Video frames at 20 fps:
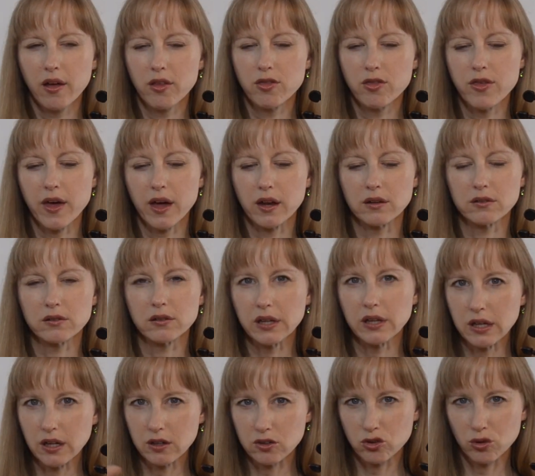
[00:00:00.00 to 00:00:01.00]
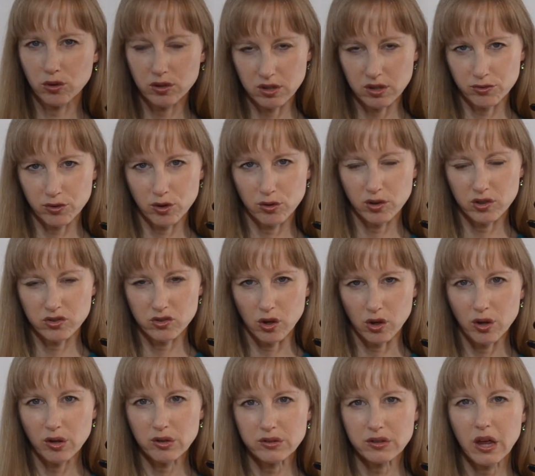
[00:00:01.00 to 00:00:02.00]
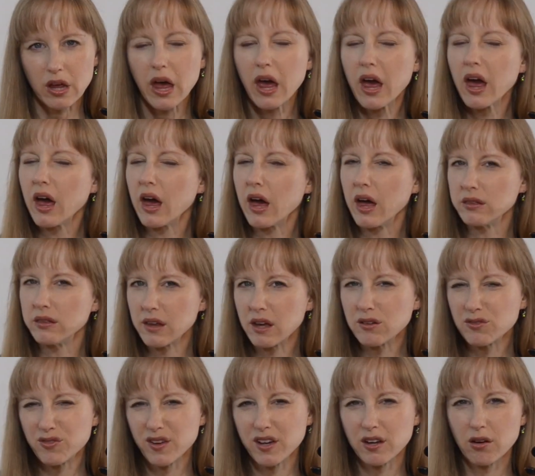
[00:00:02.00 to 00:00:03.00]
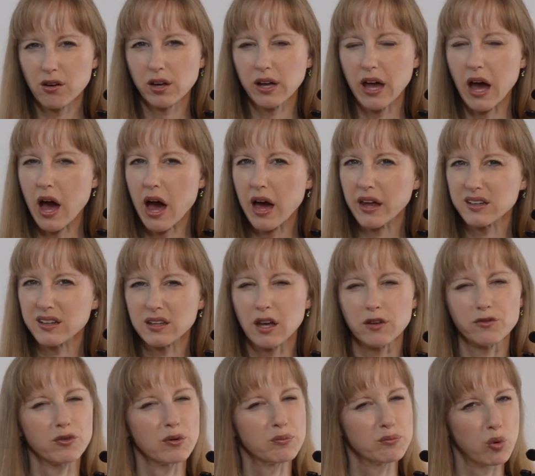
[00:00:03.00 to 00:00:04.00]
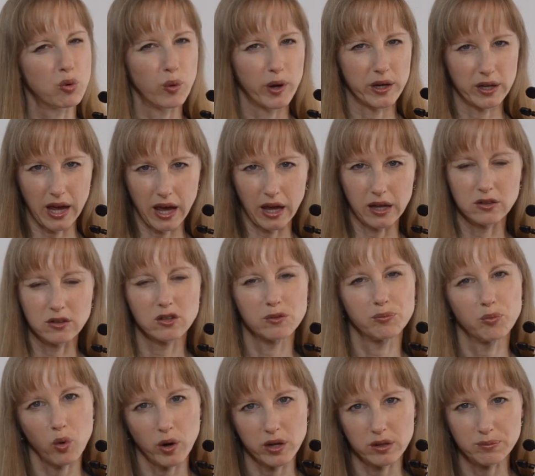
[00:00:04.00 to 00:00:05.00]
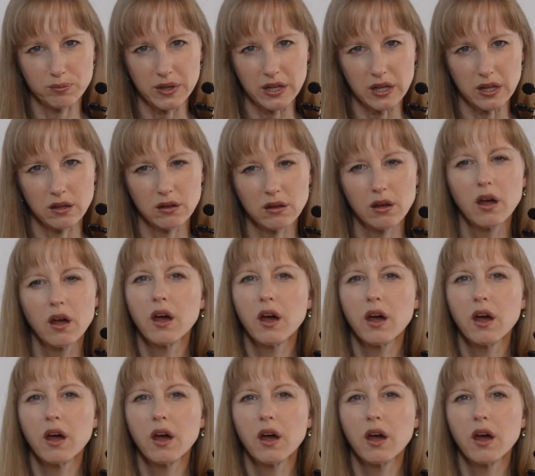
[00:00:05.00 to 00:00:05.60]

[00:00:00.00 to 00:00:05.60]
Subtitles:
that is leading to a different result, and then figuring out how to get from point A to point B.